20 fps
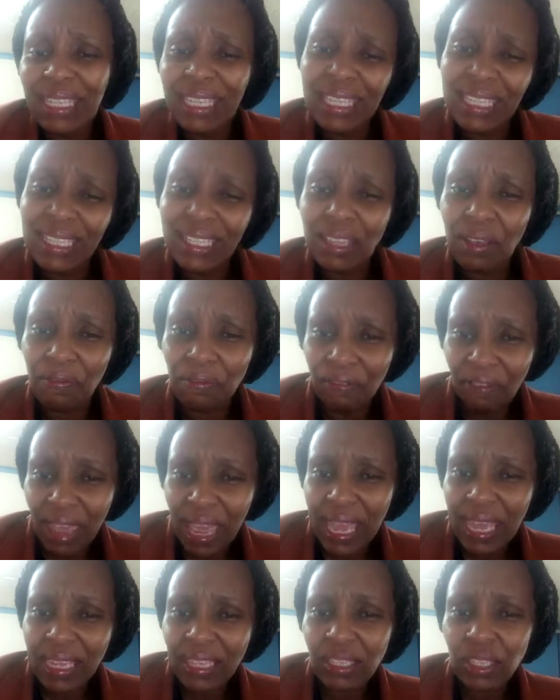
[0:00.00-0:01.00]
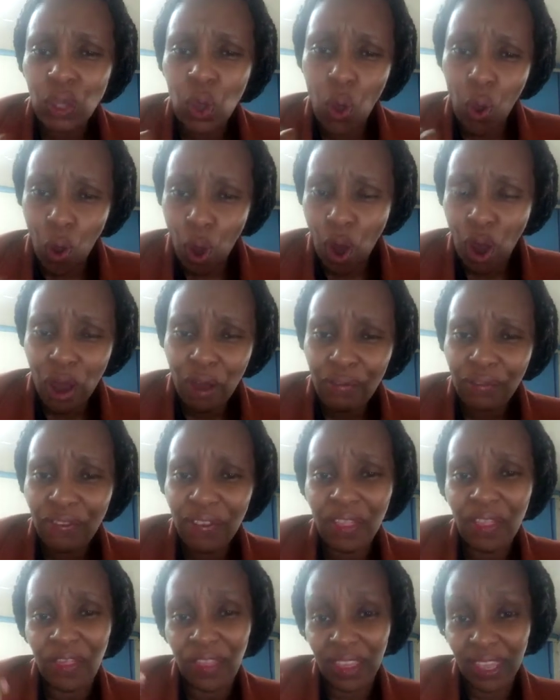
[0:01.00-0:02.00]
is the face of
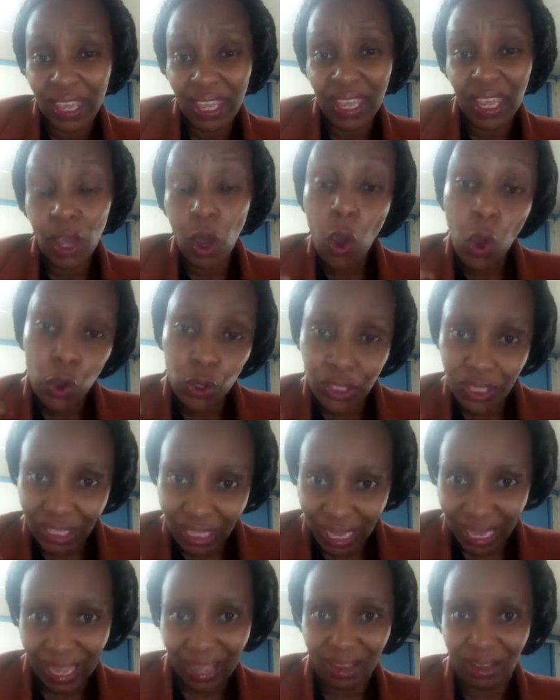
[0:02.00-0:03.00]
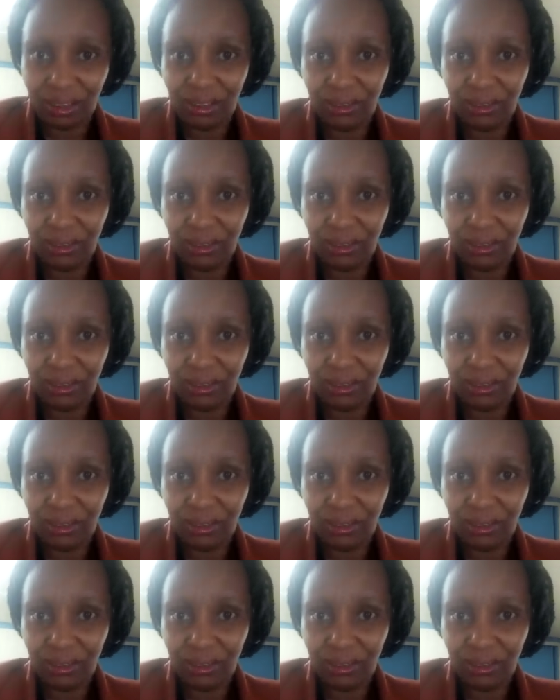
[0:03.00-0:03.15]
the hotel